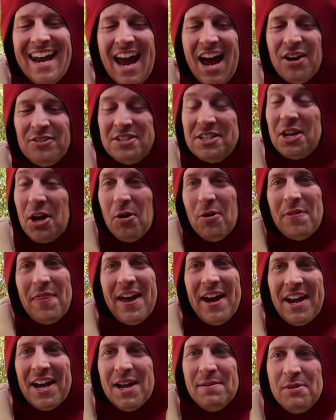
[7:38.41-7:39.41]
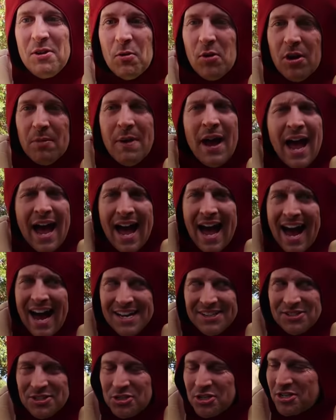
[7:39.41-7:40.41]
Now, to go with that gummy worm,
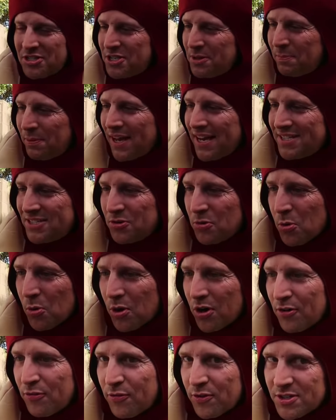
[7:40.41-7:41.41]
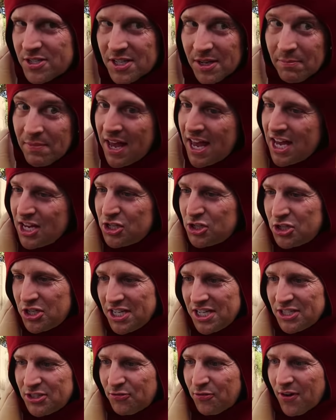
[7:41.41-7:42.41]
I suggest you place an order for some
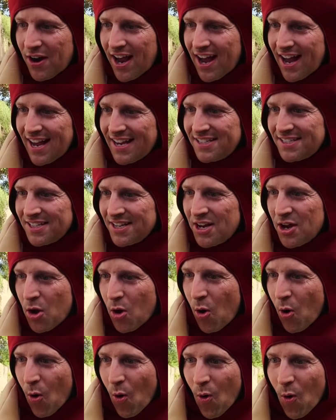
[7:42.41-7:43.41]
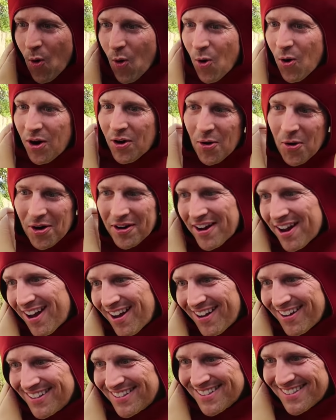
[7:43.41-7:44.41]
cheese fries or corn
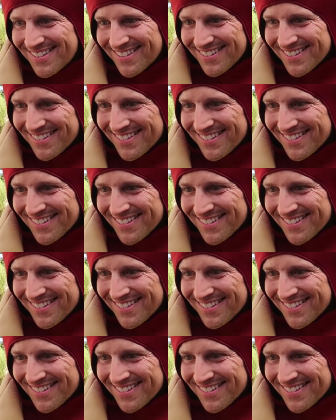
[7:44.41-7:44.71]
dogs.